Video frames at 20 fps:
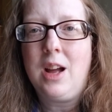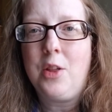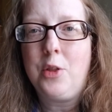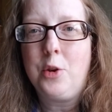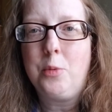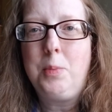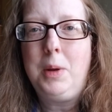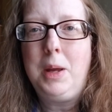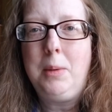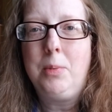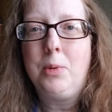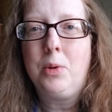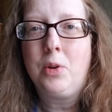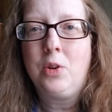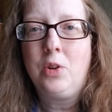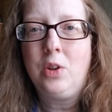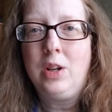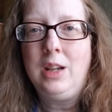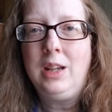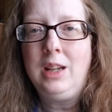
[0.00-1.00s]
other people are
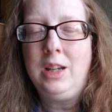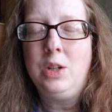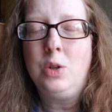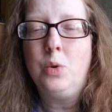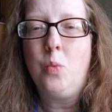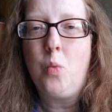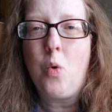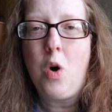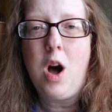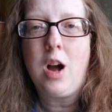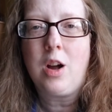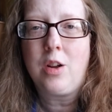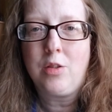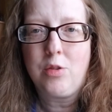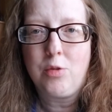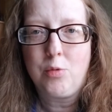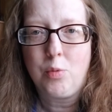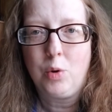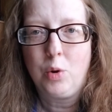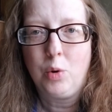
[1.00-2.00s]
going to need to walk
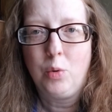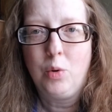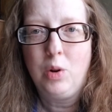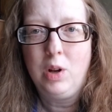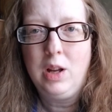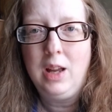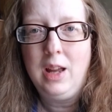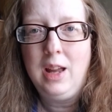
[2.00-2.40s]
through.